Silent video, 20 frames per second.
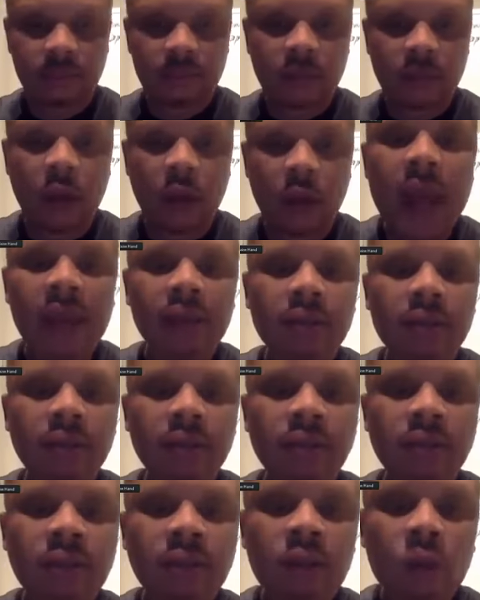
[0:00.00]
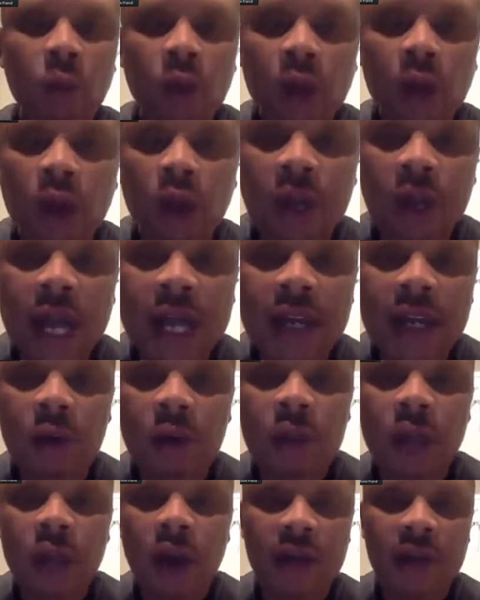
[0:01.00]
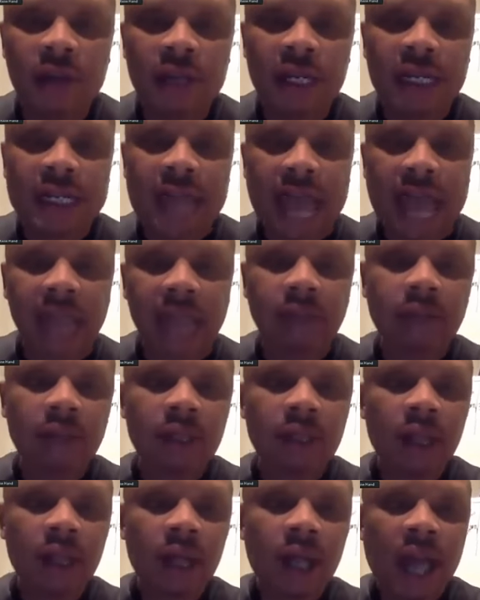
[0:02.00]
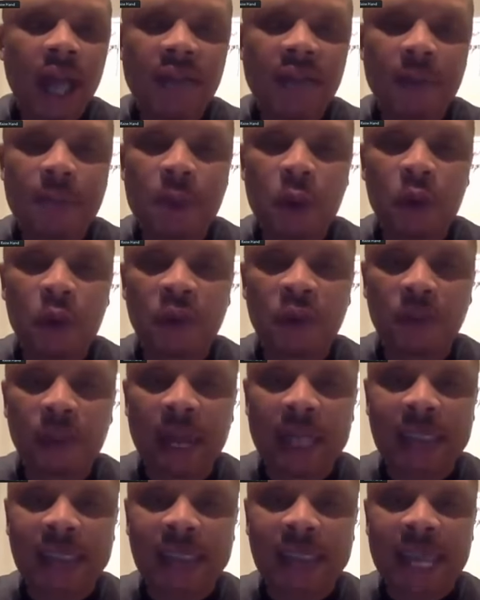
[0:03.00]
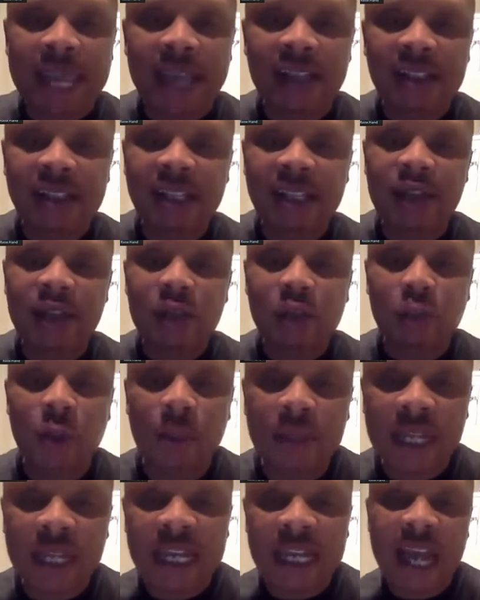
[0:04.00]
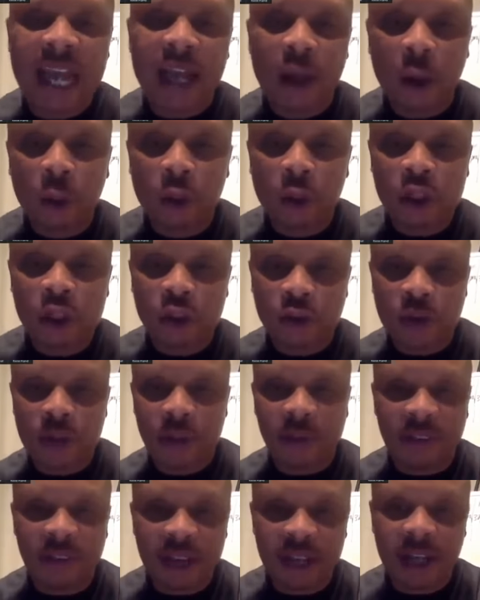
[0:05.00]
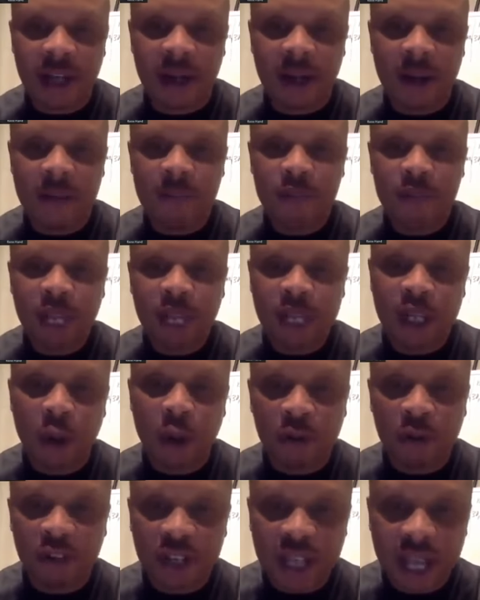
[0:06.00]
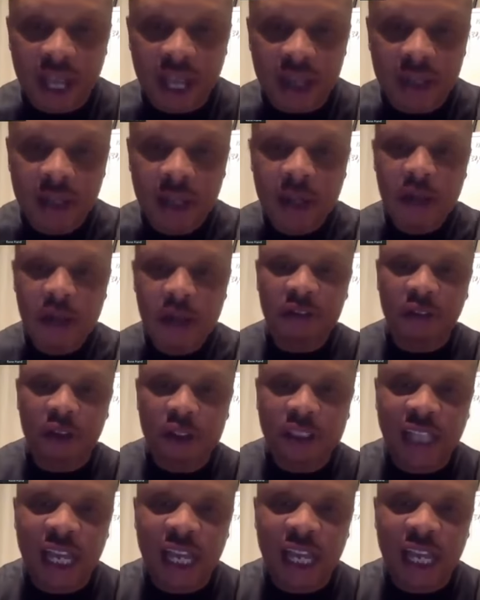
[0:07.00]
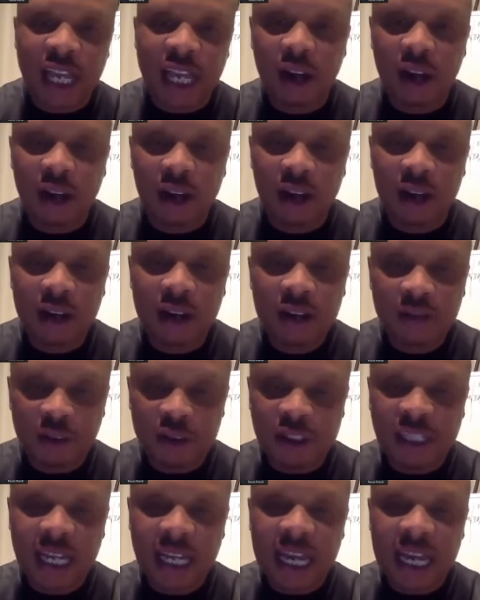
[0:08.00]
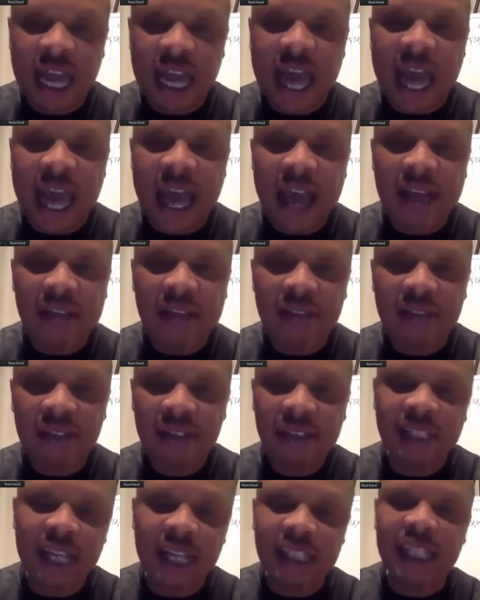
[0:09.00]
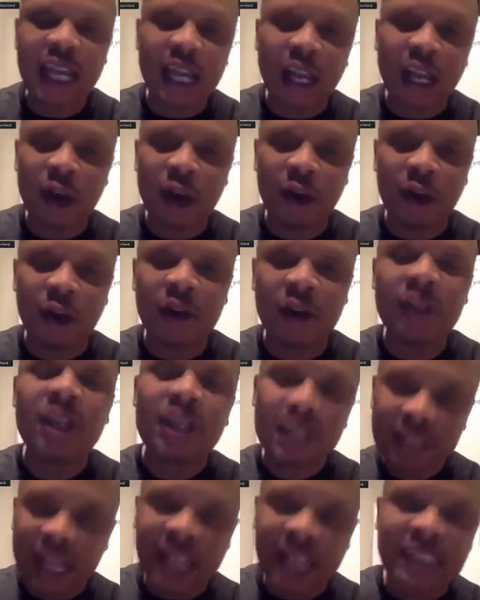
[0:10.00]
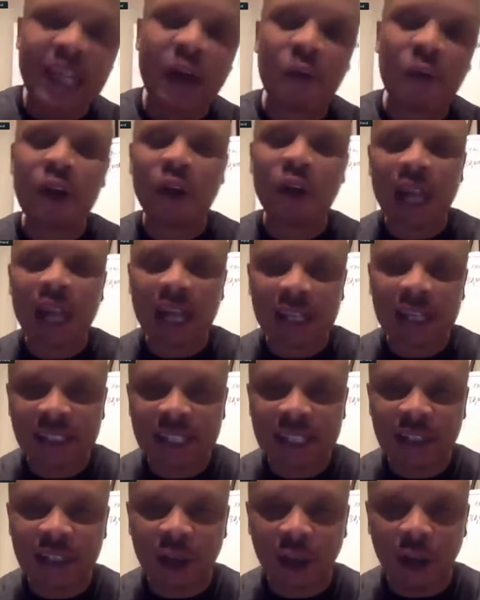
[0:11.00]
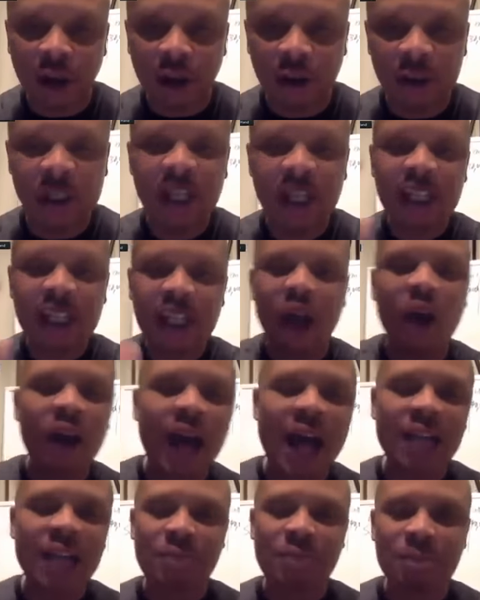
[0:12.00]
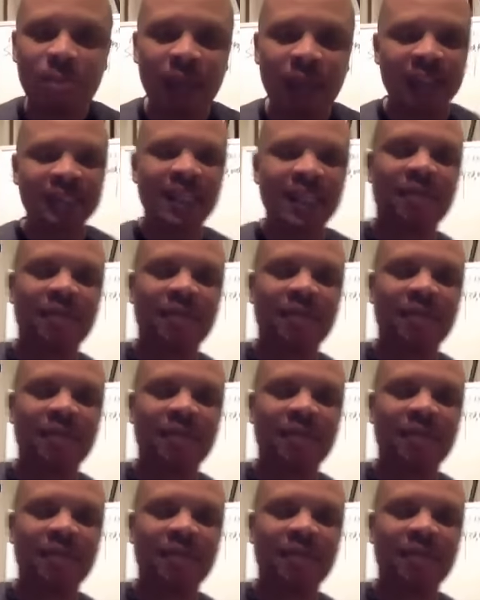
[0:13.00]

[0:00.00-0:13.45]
All right. Well, on that note, y'all have a good night. Have a beautiful, blessed day. Continue swimming in that golden stream of income. And don't forget, first they learn, first they laugh, then they learn. That's how real legacies are earned. Y'all guys be blessed.